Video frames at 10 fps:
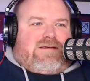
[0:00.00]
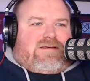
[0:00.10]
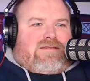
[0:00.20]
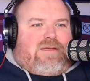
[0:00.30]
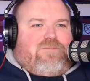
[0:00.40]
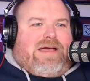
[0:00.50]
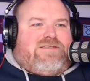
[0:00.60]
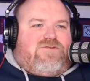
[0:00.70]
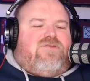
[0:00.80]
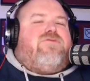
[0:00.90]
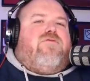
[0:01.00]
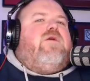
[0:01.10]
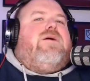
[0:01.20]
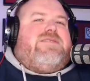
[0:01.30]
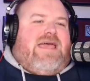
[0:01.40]
They battled
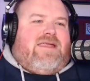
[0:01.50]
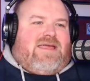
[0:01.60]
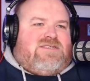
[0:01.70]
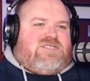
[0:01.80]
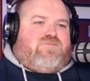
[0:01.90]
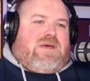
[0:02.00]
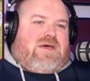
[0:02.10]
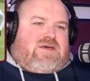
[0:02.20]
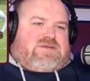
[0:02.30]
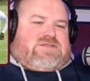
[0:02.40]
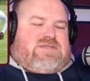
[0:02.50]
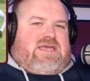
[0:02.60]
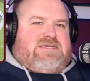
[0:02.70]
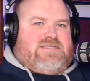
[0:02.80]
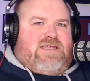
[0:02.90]
3-1 down against Spurs
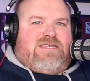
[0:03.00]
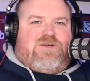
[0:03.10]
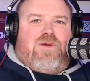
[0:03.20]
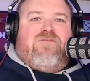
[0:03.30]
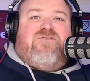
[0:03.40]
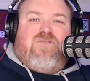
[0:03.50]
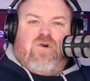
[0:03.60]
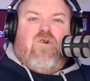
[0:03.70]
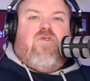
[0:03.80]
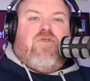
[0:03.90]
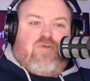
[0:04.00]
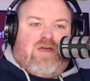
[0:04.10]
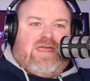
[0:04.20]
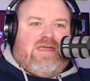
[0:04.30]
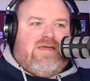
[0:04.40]
yesterday to win
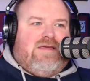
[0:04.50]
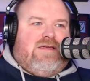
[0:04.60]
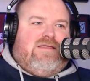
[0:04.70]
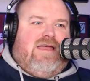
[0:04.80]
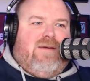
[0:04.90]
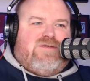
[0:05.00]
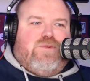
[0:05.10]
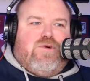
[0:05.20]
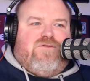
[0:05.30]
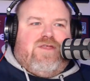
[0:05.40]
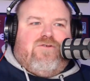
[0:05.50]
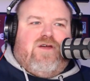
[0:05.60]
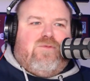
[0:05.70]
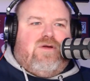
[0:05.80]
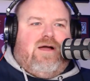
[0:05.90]
4-3. The Hammers pulled off an
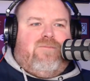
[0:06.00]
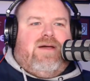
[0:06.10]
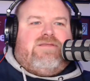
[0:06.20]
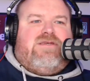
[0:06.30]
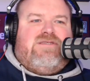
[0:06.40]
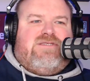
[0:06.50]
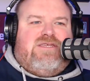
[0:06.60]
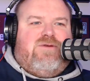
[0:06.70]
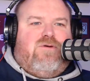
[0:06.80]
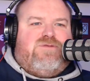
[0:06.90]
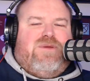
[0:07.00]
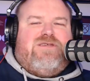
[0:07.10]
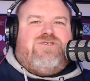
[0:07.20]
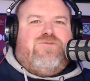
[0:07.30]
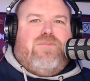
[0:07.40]
incredible comeback to continue what has been a
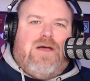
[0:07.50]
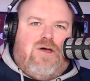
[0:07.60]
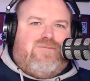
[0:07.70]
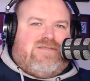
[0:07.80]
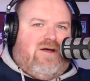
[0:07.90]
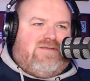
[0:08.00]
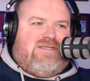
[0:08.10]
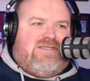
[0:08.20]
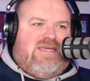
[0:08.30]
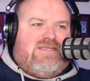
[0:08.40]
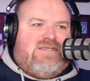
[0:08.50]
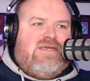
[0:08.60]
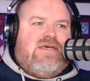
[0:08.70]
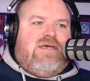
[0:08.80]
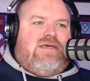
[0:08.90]
superb start to the season.
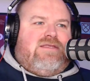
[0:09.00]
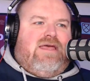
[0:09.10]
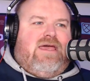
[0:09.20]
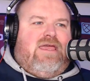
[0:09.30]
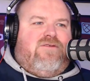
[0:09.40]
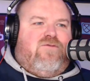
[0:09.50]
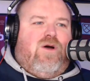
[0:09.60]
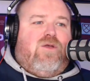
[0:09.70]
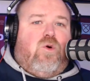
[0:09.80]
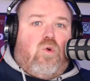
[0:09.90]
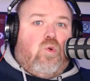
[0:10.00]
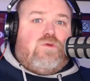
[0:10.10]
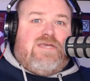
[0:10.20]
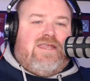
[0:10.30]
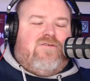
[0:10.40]
They've won all
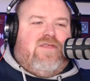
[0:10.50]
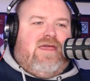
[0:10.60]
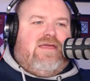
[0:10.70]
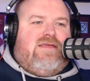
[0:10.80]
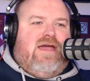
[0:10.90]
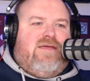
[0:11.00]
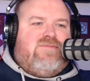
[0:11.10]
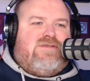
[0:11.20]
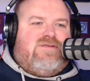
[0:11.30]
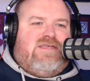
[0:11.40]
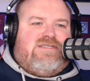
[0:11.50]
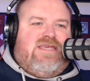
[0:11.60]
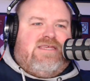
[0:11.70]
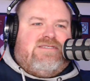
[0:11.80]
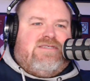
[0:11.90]
10 of their games this
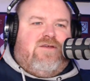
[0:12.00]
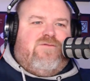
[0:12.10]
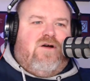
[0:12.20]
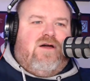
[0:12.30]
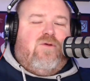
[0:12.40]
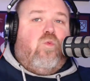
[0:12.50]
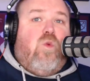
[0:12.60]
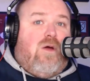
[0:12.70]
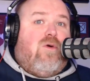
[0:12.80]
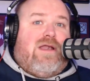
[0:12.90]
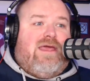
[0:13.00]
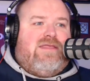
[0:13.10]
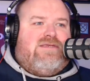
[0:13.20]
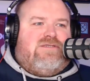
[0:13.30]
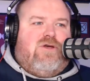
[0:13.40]
season so far and are well clear
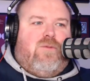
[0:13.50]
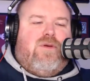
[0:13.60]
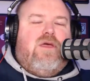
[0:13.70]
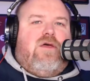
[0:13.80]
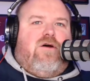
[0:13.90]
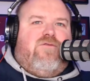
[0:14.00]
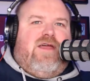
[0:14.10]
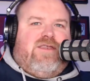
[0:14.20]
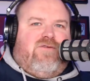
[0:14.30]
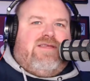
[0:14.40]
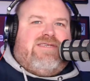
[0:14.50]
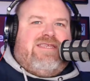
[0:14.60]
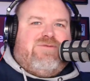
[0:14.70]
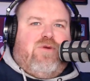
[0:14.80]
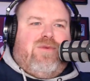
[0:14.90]
at the top of the
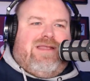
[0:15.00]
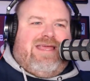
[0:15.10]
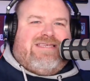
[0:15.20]
under-18s Premier League